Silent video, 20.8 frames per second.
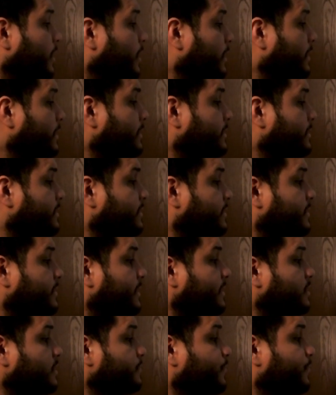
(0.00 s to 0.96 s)

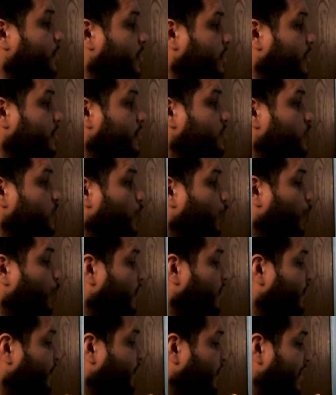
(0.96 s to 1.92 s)
six birds were
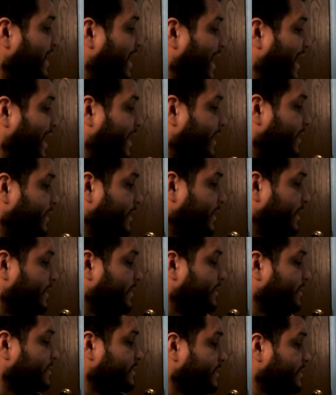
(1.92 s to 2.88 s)
flying in the
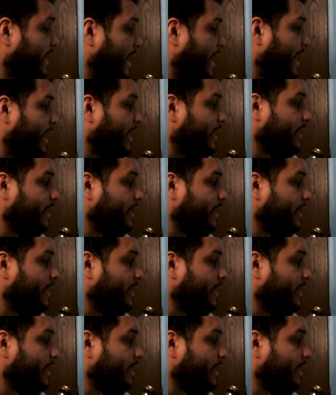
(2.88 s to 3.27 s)
sky.